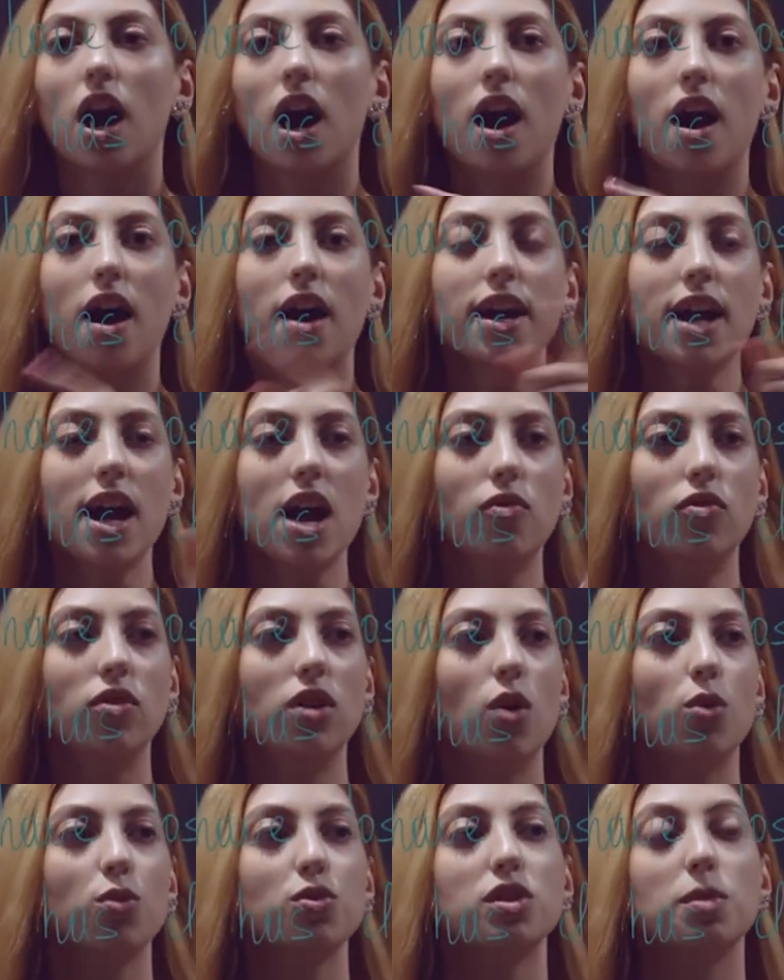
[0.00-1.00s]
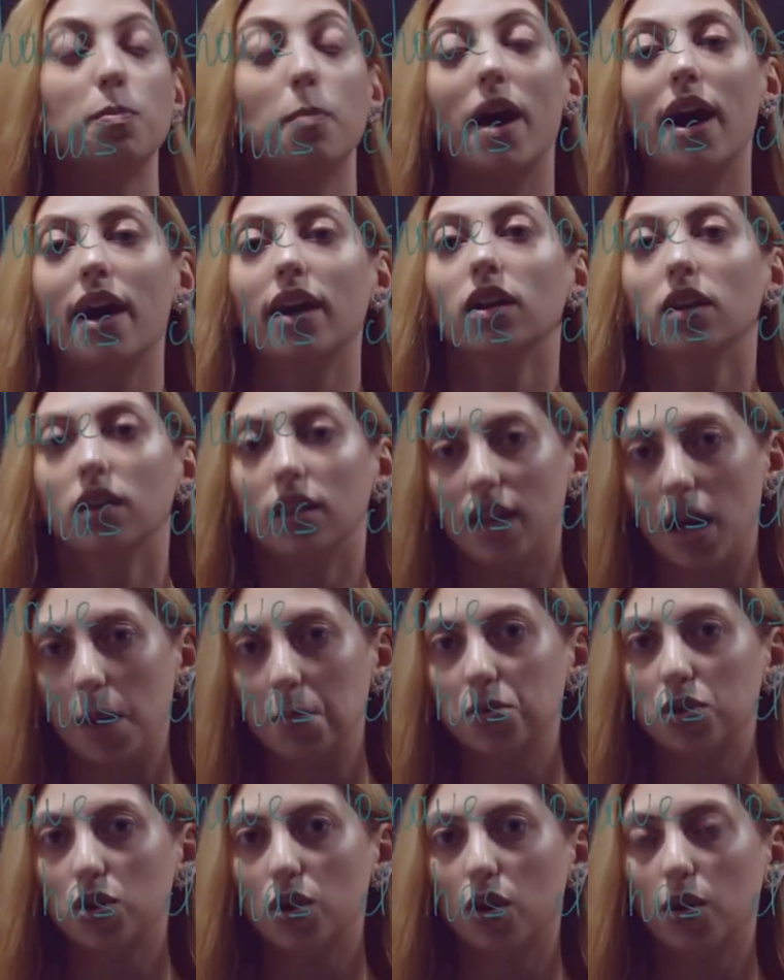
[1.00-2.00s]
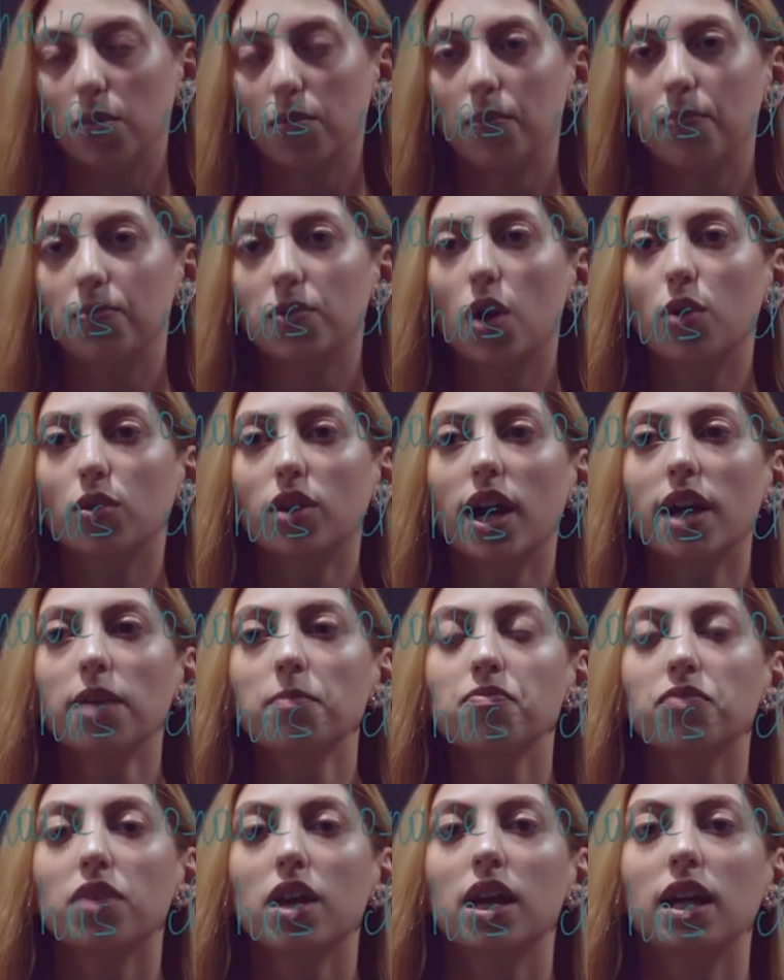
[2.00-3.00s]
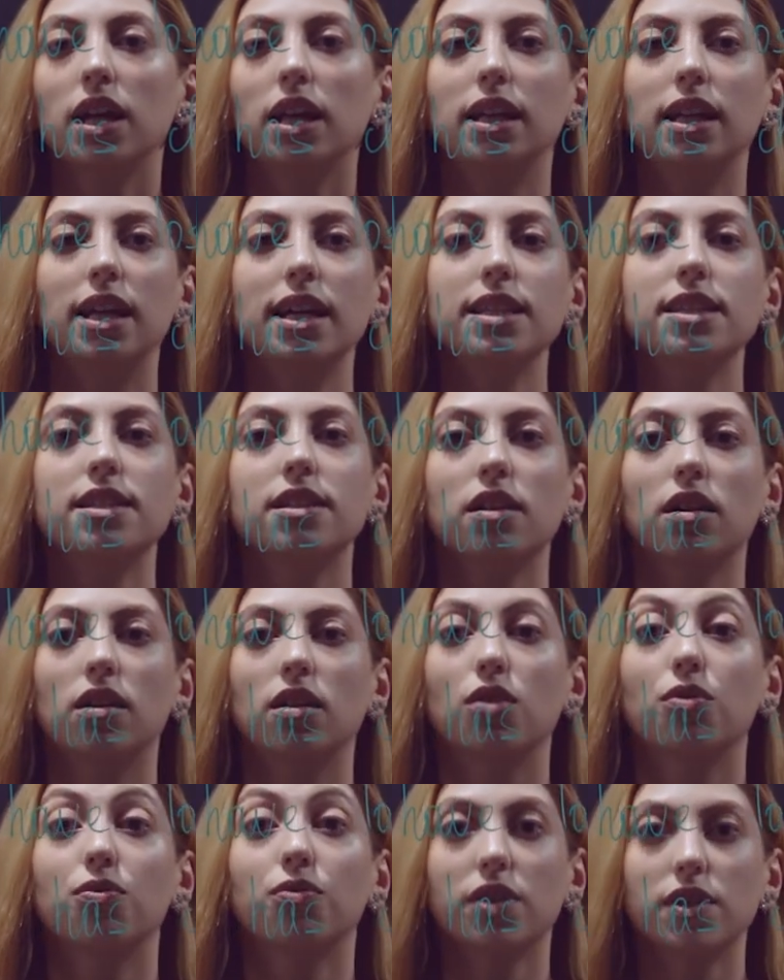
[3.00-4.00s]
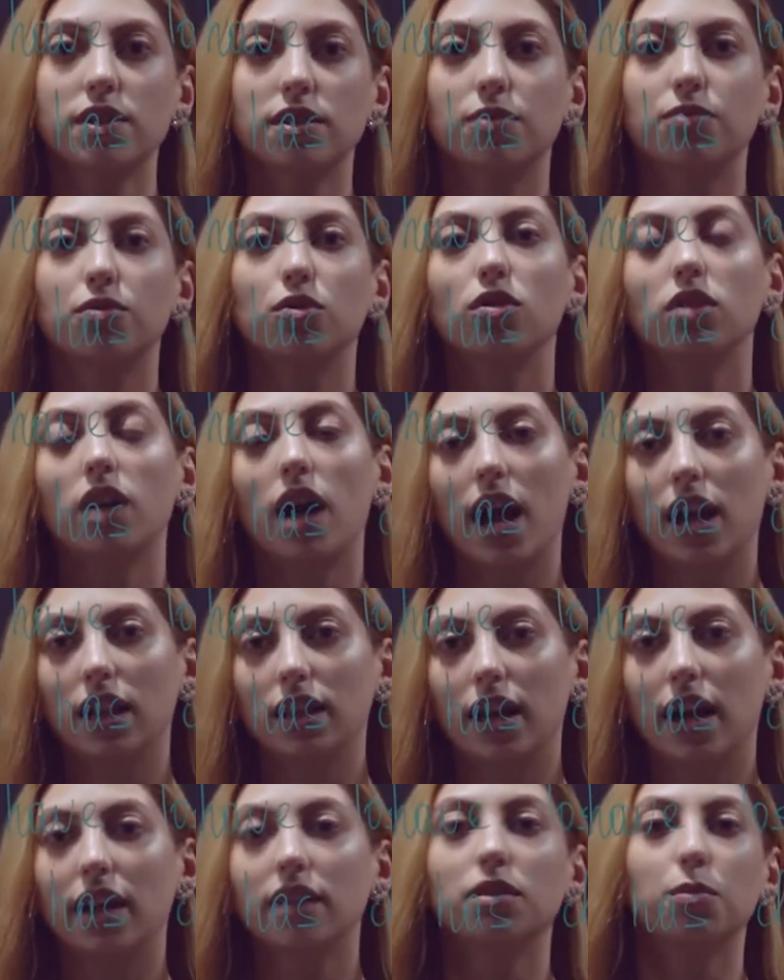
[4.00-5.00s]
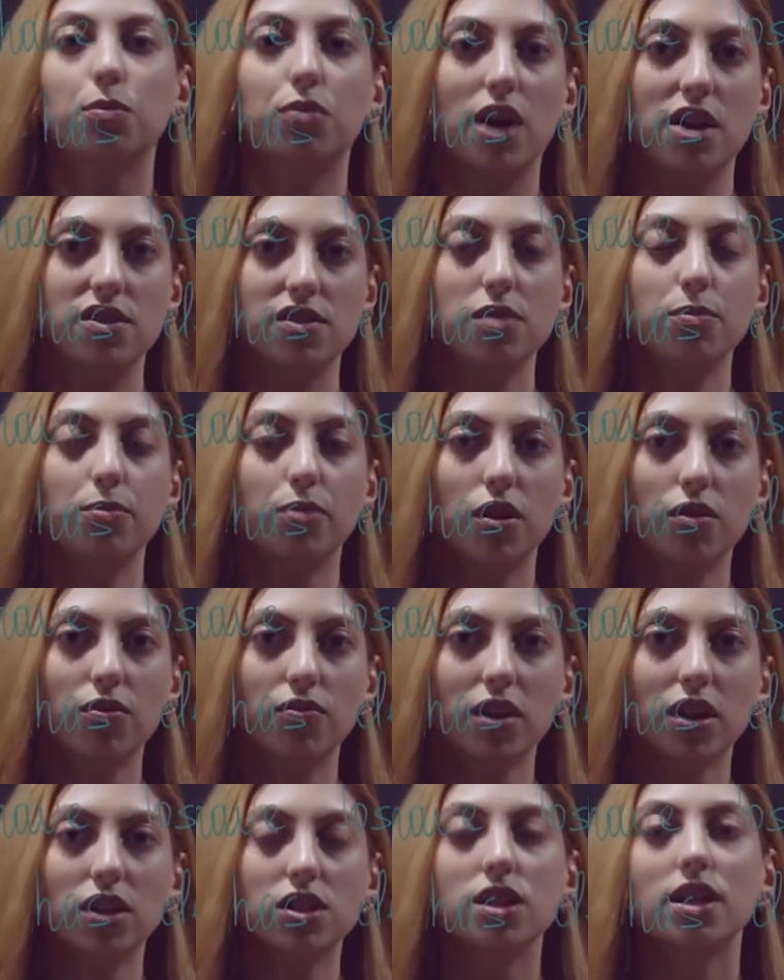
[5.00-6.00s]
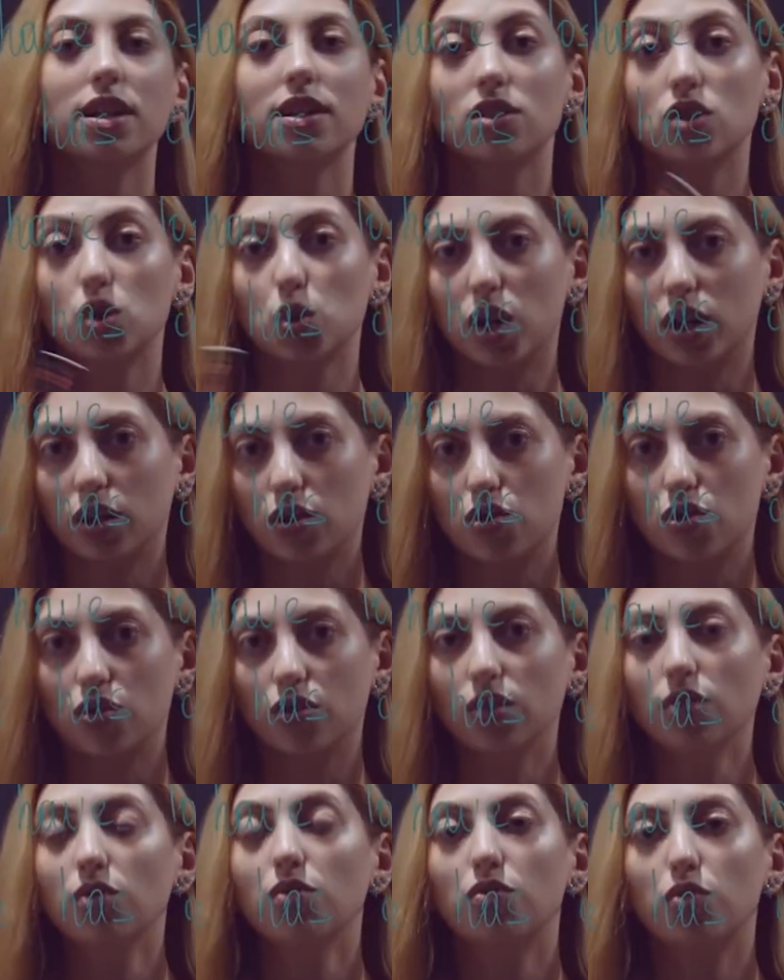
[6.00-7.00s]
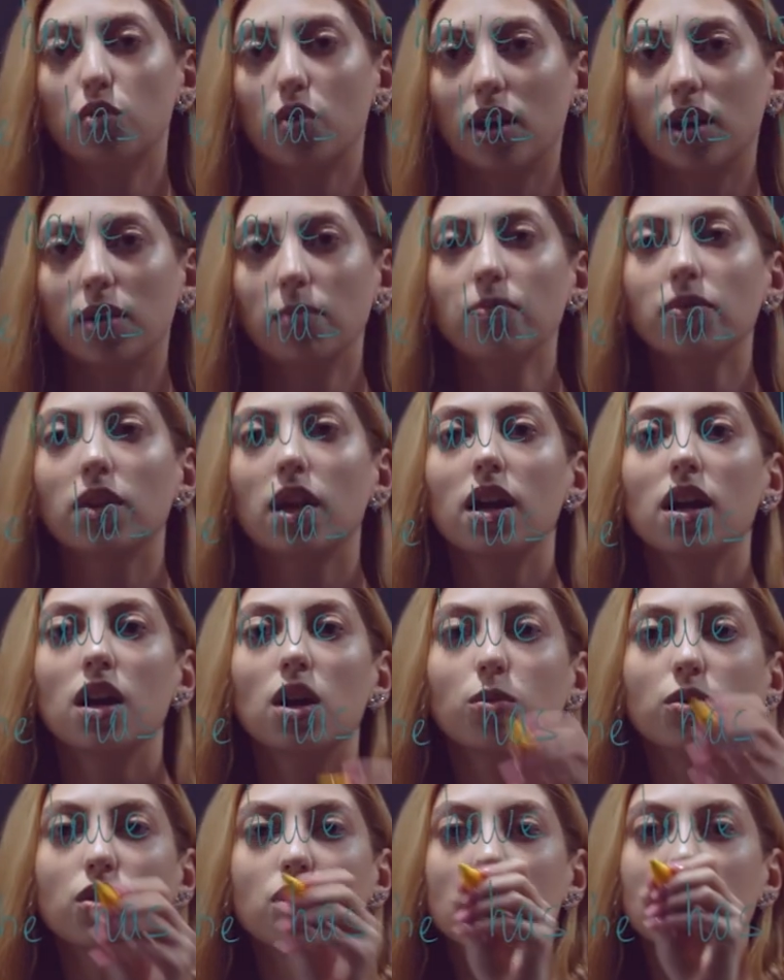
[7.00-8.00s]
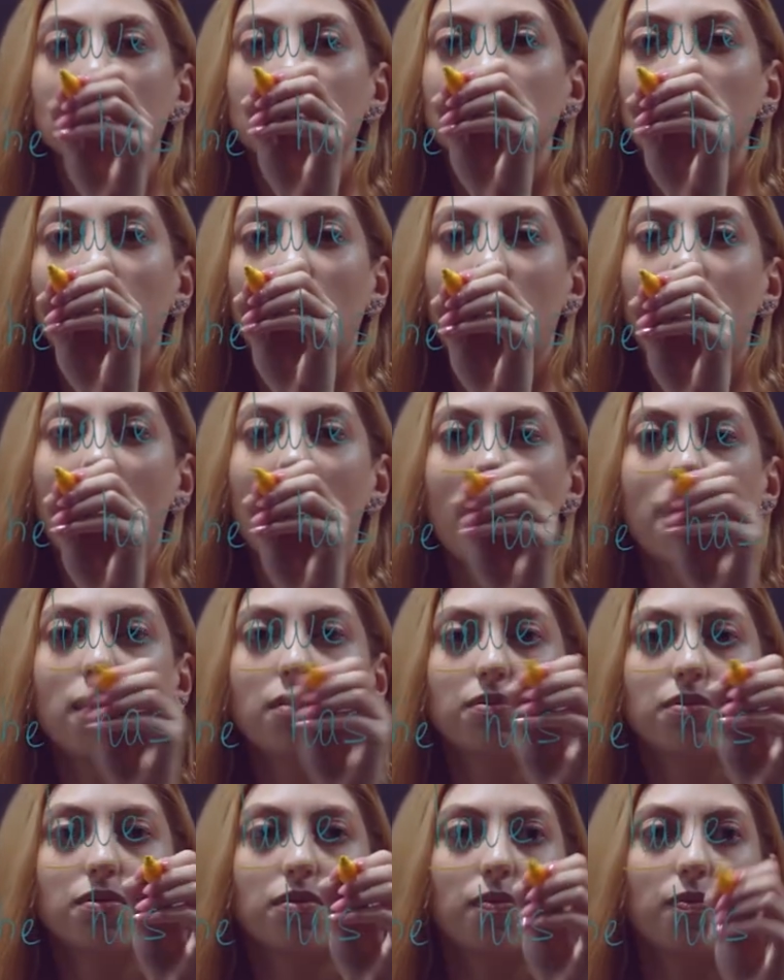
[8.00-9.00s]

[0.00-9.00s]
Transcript: I have lost my laptop. Okay, let's first of all highlight the present perfect structure form, which is have